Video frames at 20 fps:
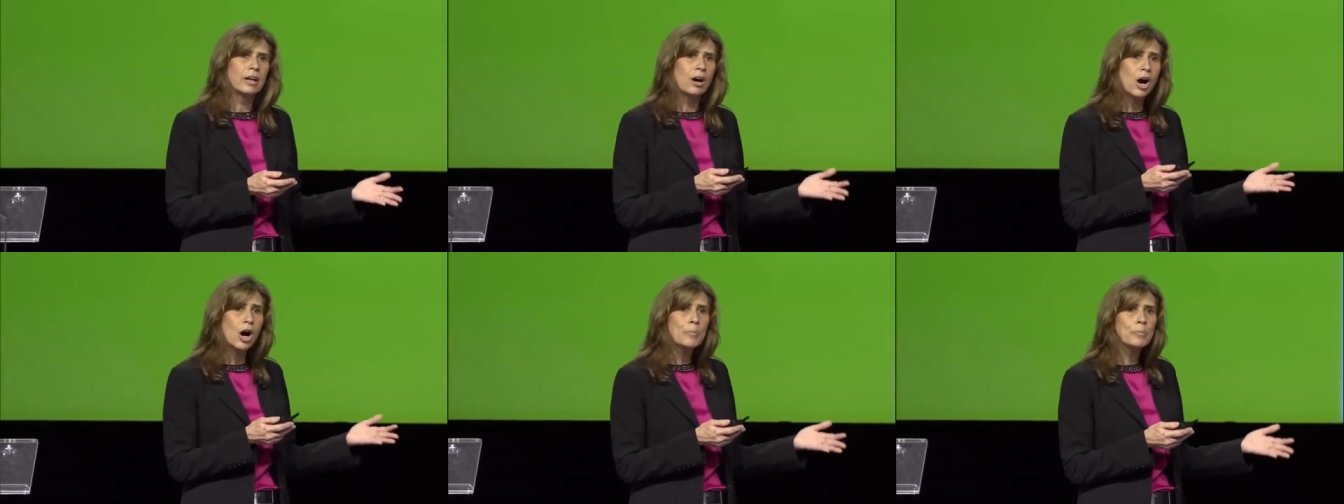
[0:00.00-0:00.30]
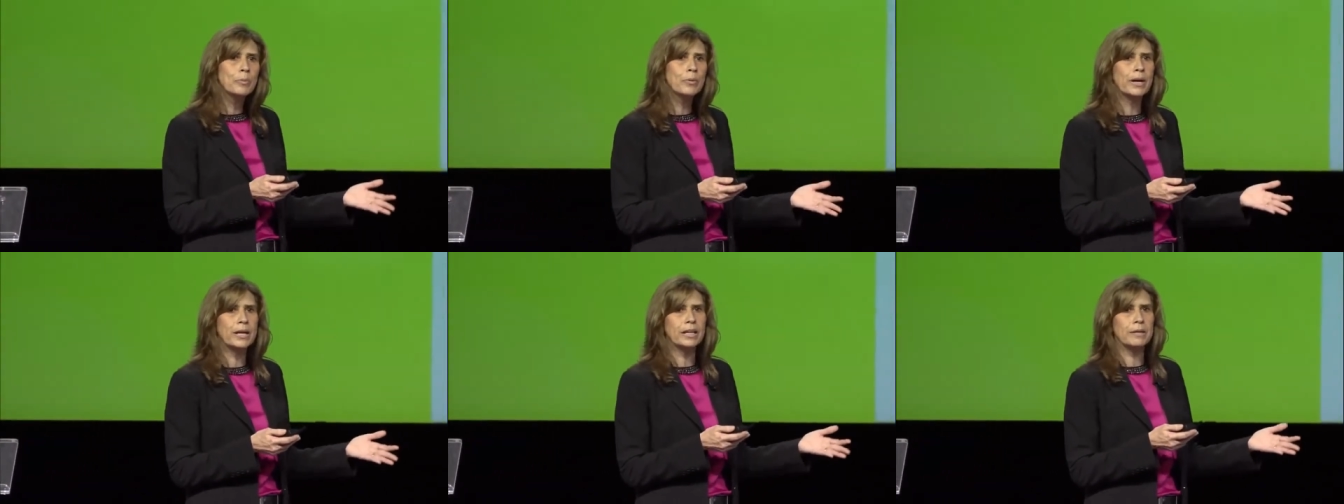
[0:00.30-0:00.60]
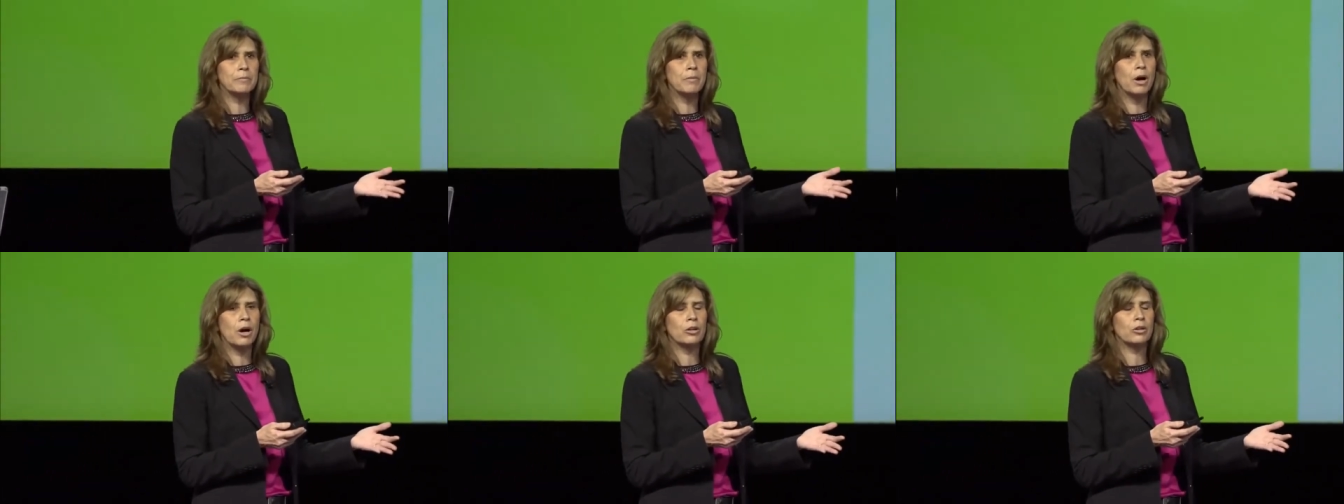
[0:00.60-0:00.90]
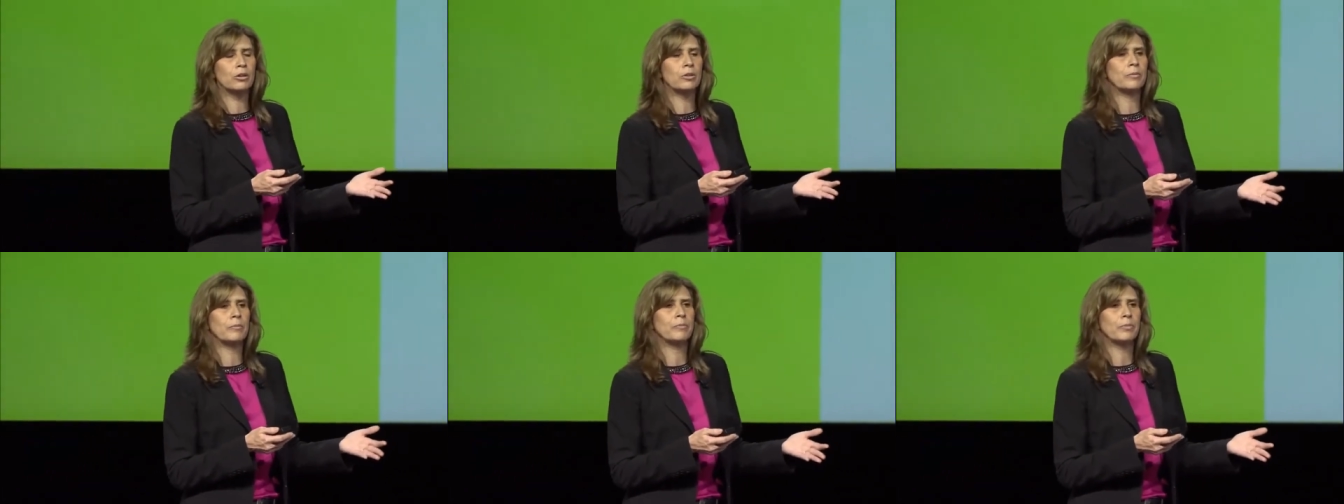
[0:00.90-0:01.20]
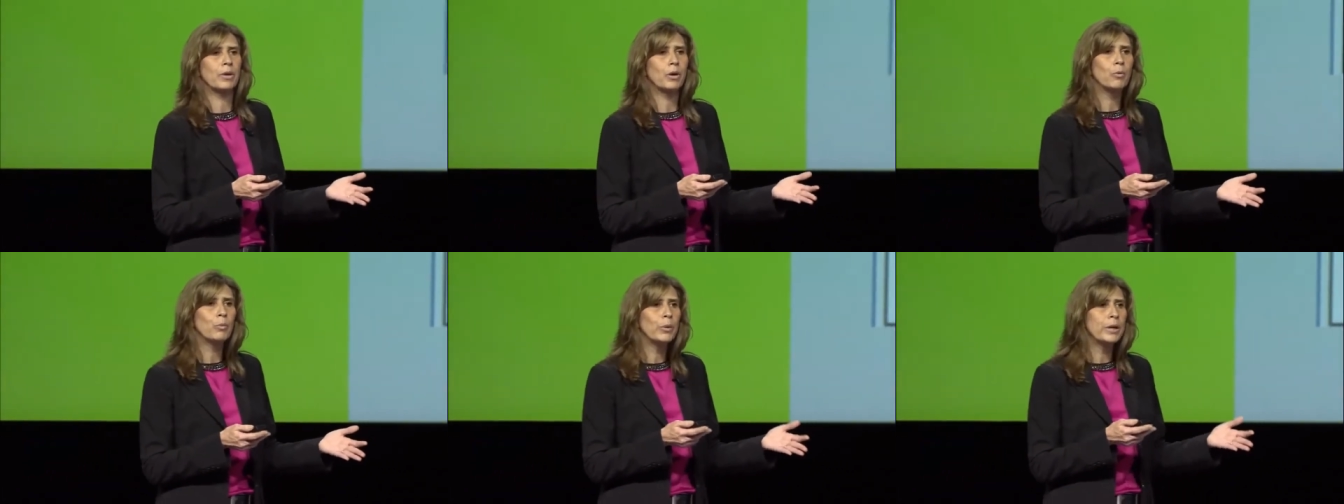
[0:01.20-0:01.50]
operating model,
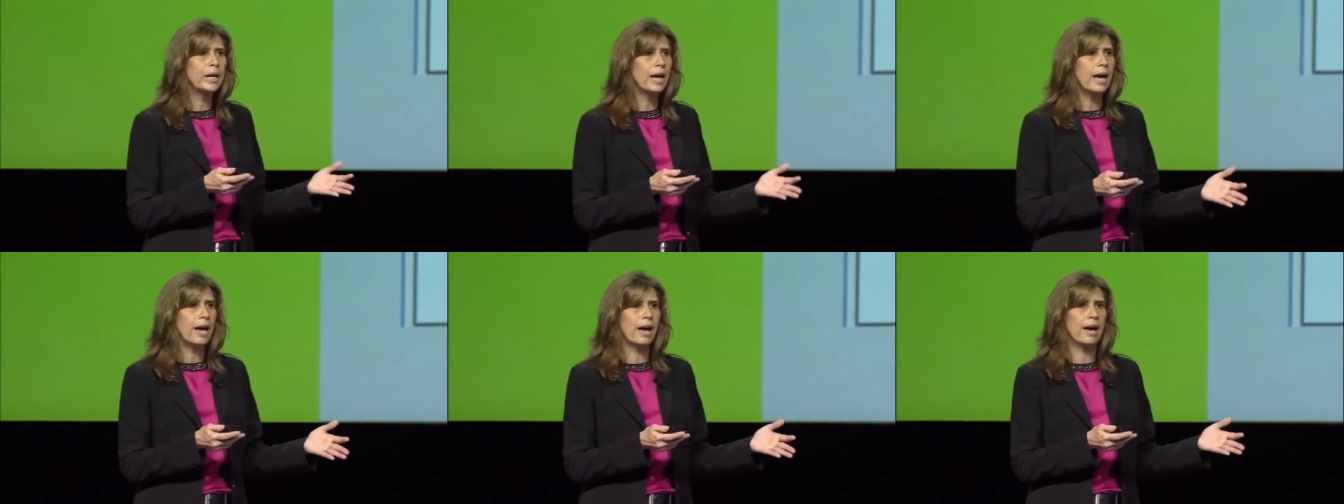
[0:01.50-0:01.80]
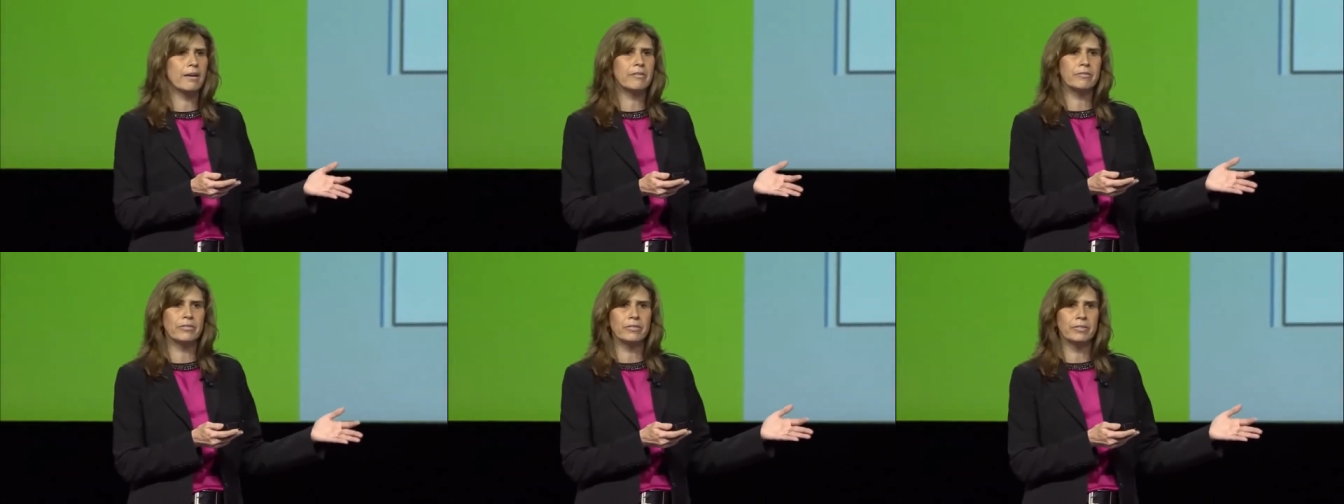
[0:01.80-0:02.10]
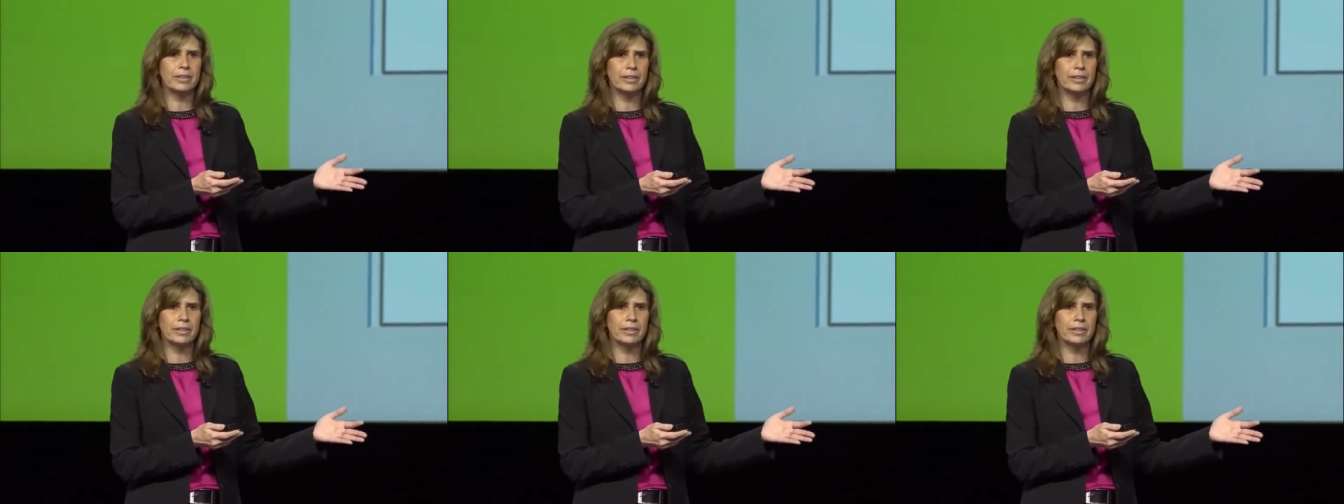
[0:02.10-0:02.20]
we have